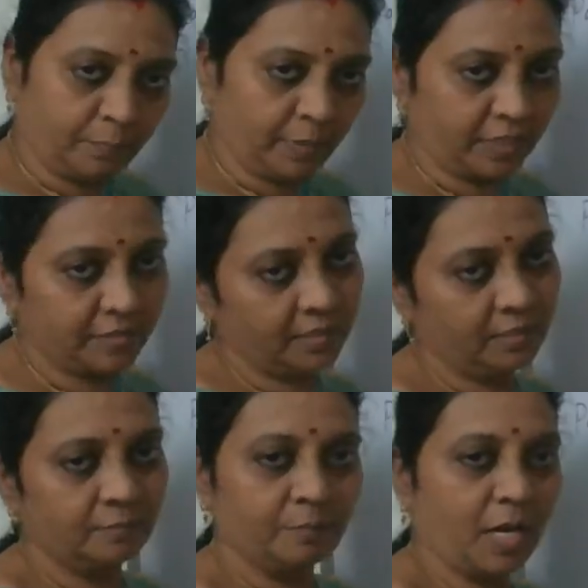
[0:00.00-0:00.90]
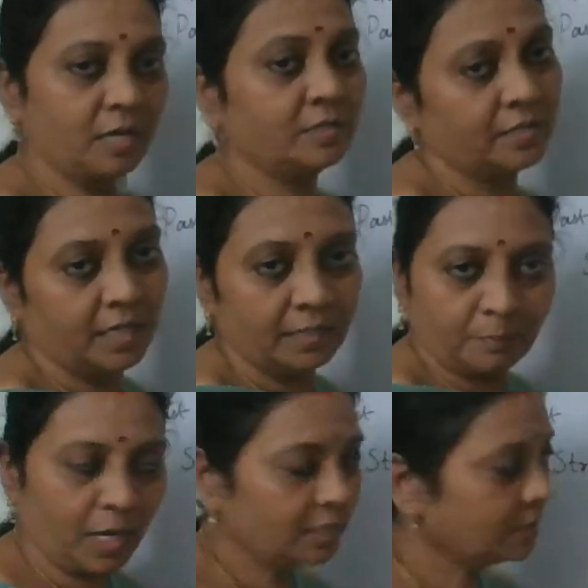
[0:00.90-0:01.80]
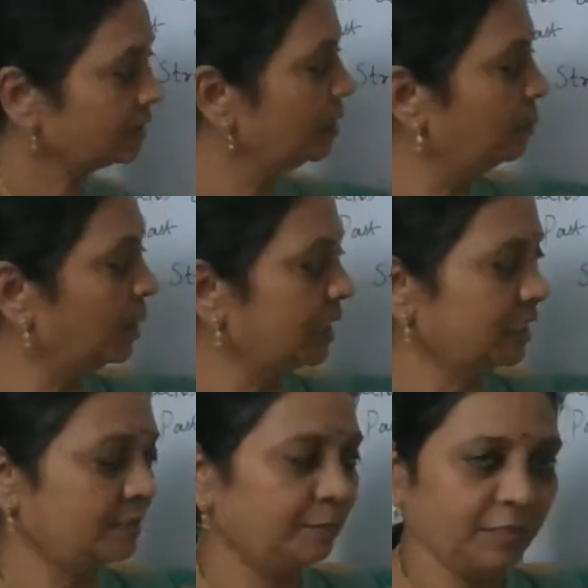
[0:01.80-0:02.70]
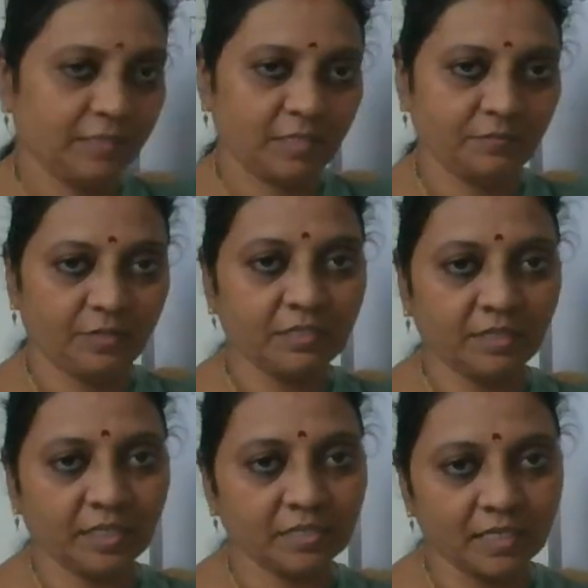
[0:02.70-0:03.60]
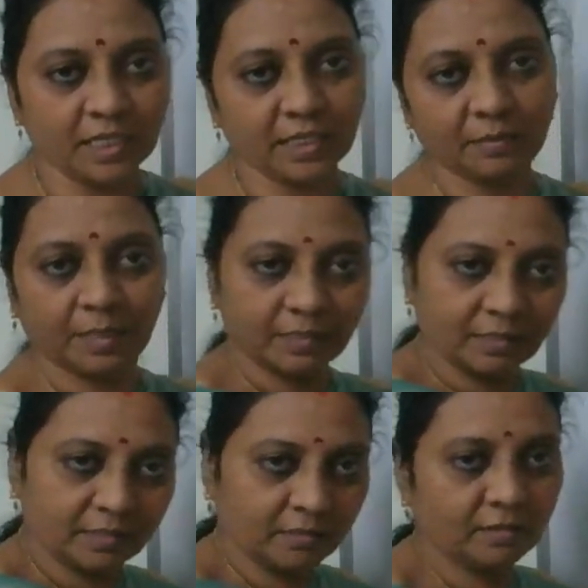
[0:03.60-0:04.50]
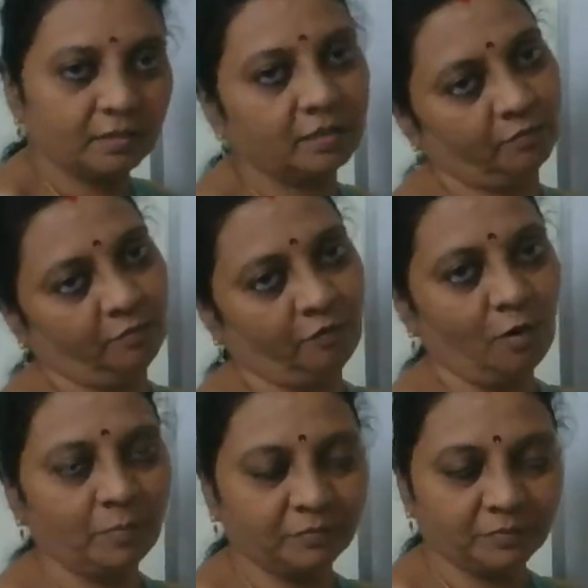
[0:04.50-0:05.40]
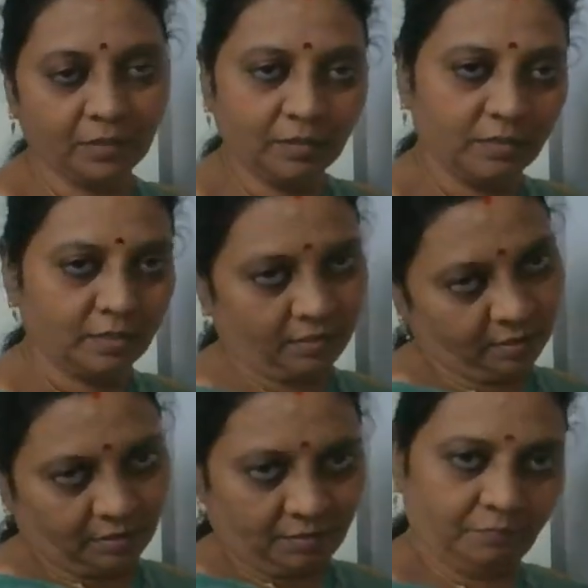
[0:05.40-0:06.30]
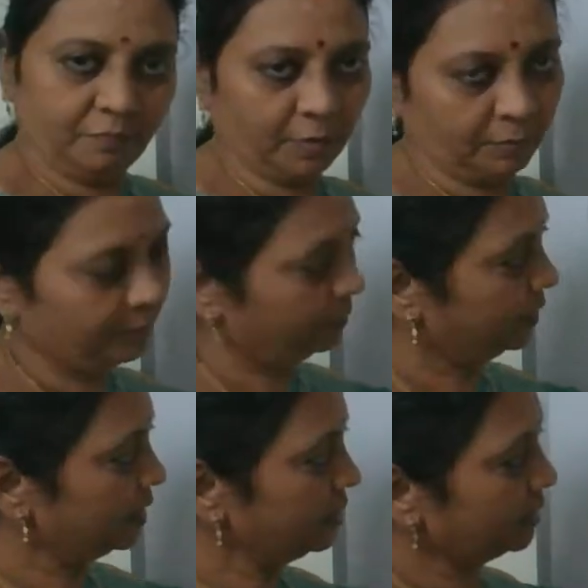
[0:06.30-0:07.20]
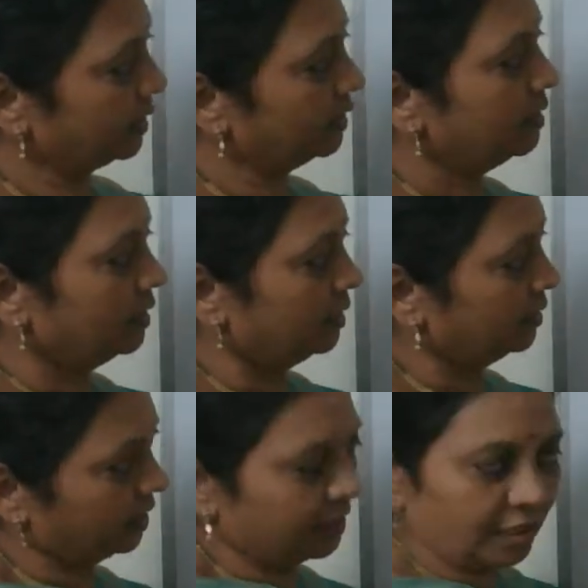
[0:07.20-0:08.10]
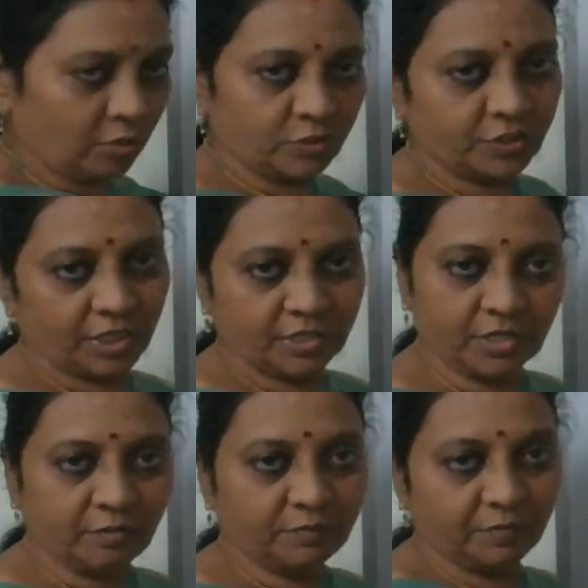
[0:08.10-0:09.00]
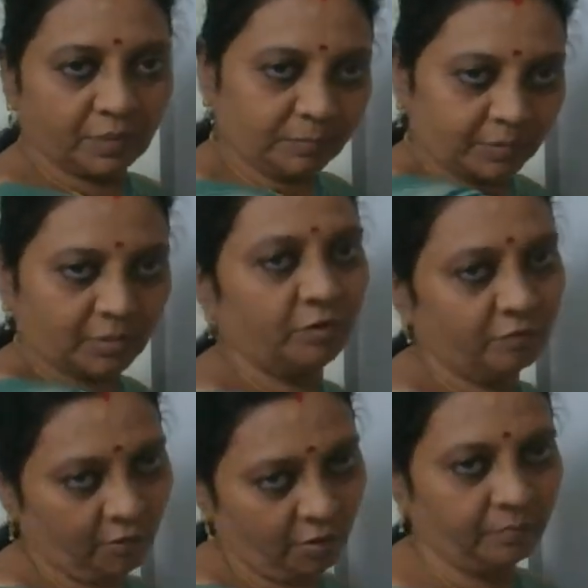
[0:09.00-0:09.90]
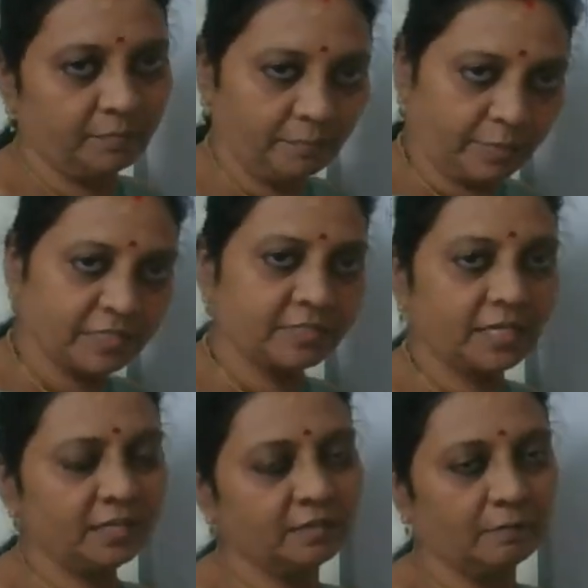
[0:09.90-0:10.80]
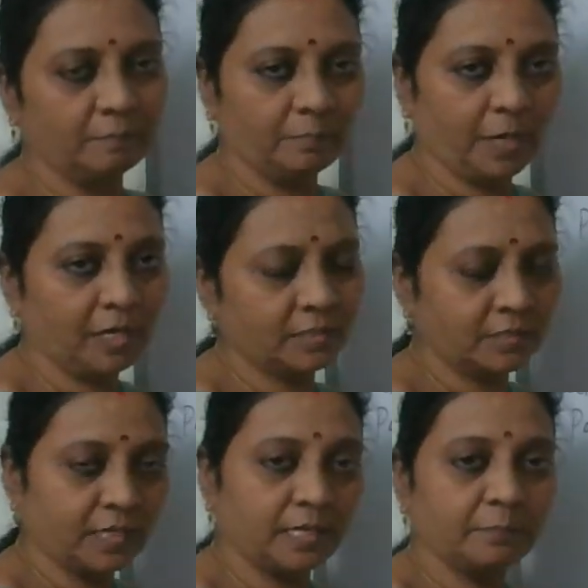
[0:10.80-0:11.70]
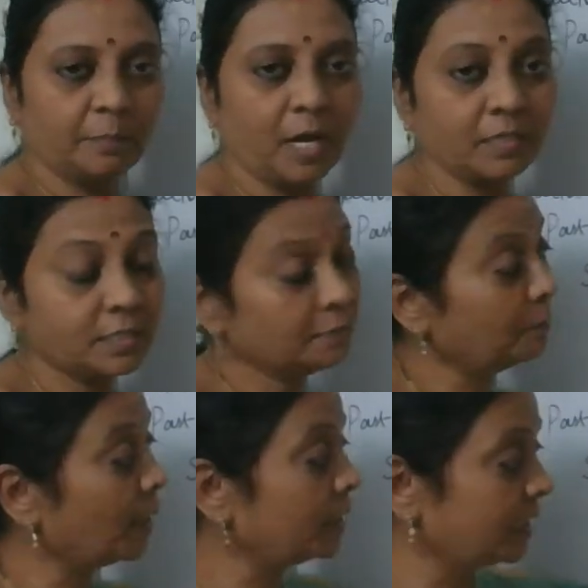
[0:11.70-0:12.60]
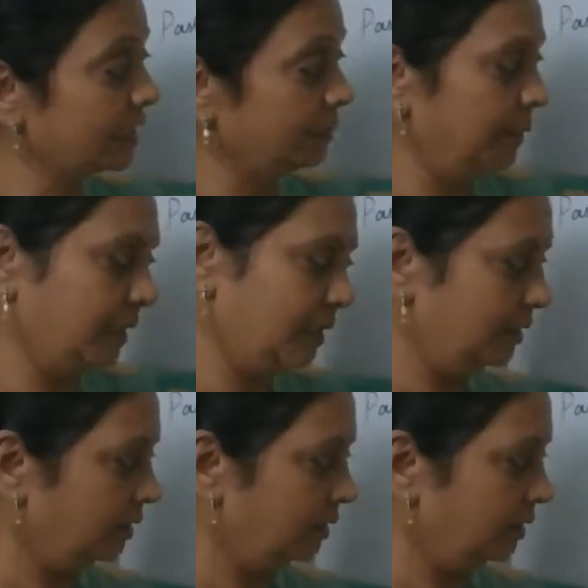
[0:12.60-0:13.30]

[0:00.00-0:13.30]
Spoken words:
present, past and past participle. This V3 is nothing but the third form of the verb, isn't it? In the conjugation of the verb, third form, present, past and past participle.